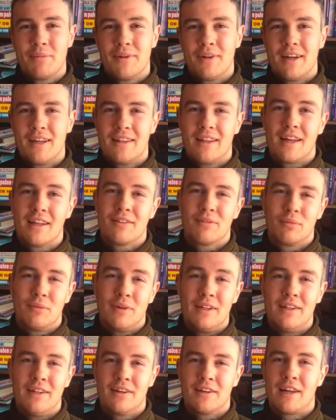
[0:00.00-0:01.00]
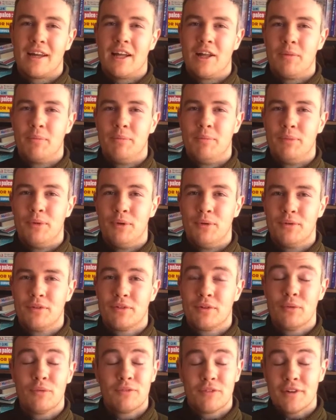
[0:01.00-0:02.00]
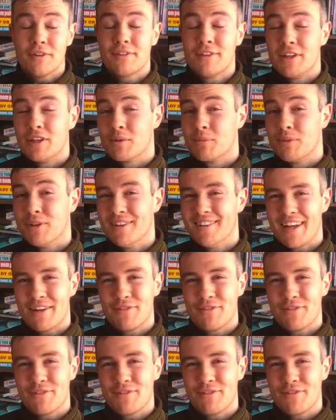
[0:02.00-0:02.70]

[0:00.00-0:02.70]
And that's really going to help boost, firstly, your mood.